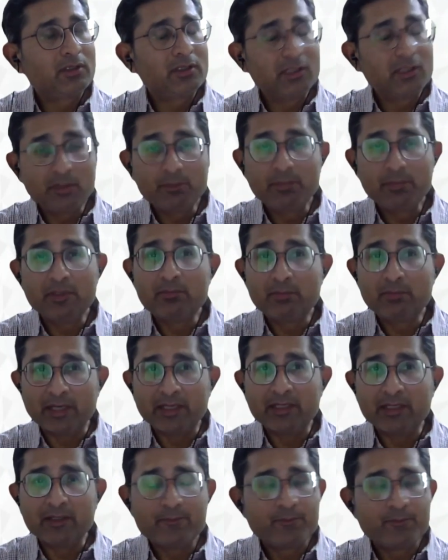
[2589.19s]
keep in
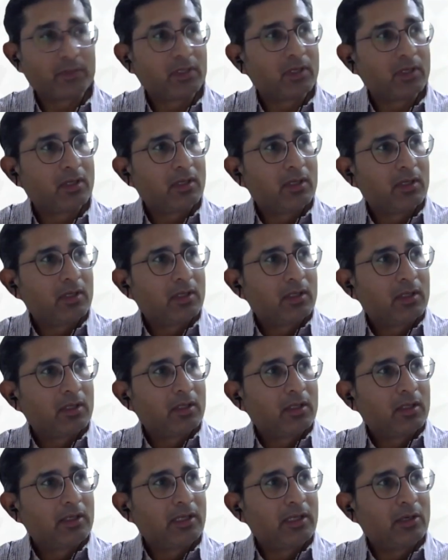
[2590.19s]
mind.
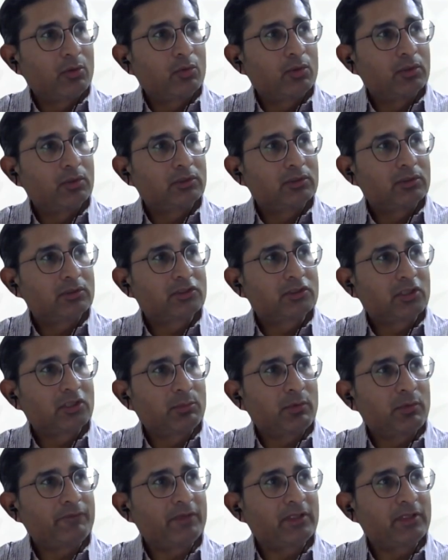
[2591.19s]
Now,
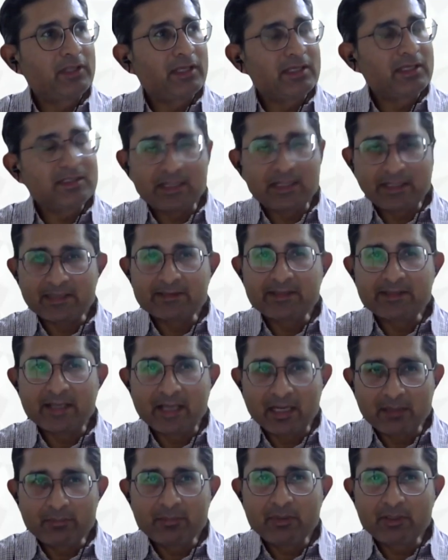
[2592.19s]
some of the things that has
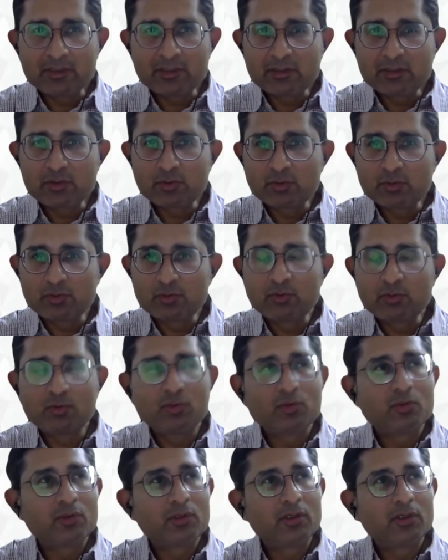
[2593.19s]
helped us
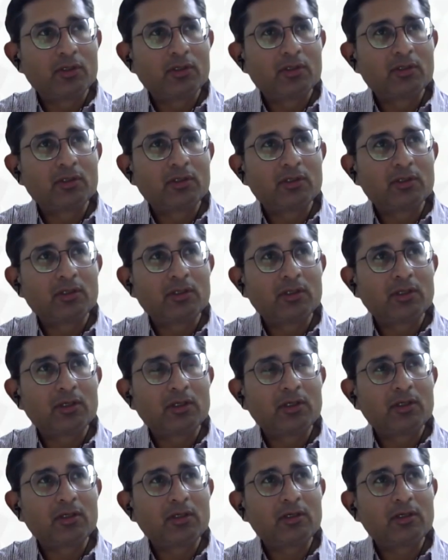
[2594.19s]
to
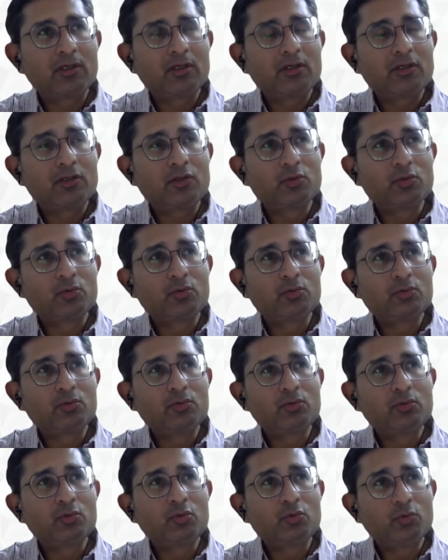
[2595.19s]

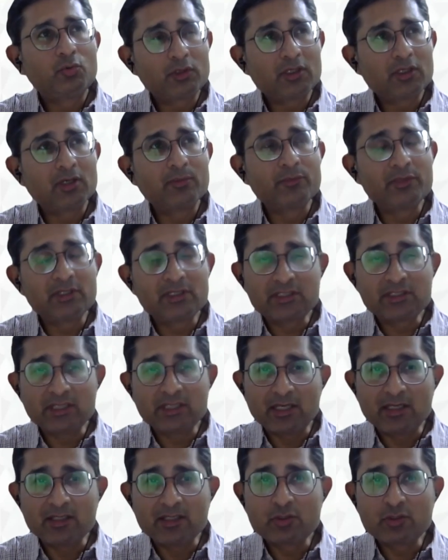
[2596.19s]
overcome this
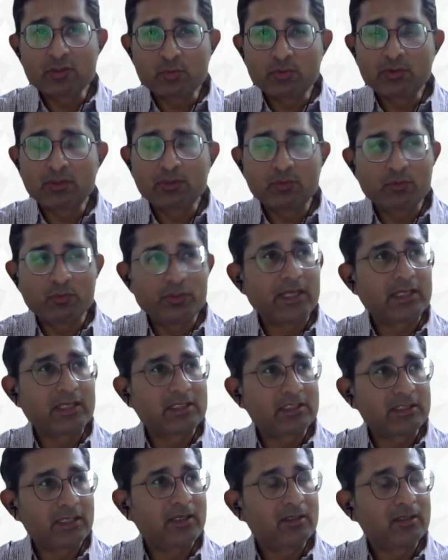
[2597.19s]
challenge to a good
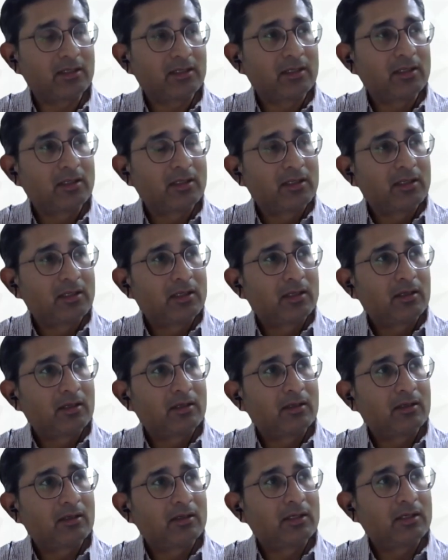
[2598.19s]
extent,
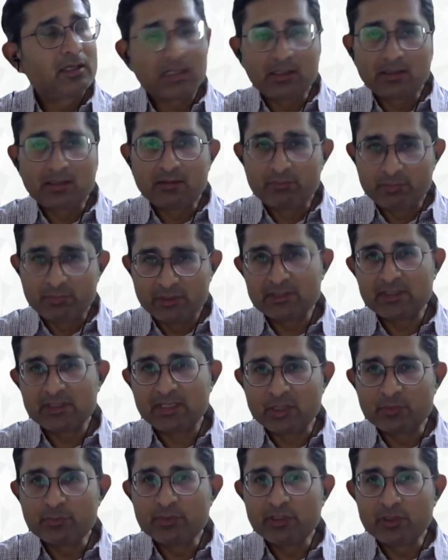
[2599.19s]
please
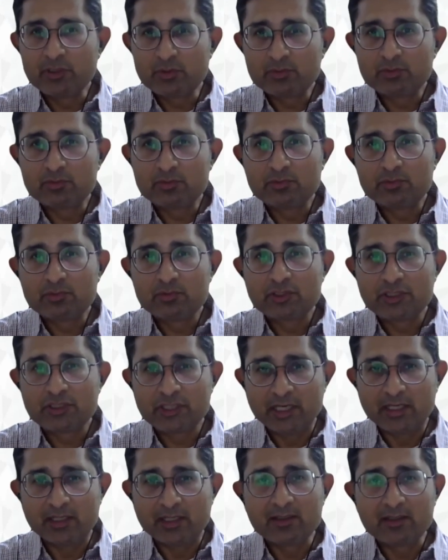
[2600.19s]
allow me to
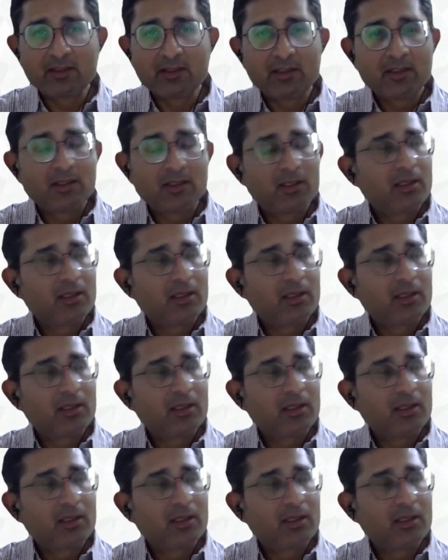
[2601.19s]
share.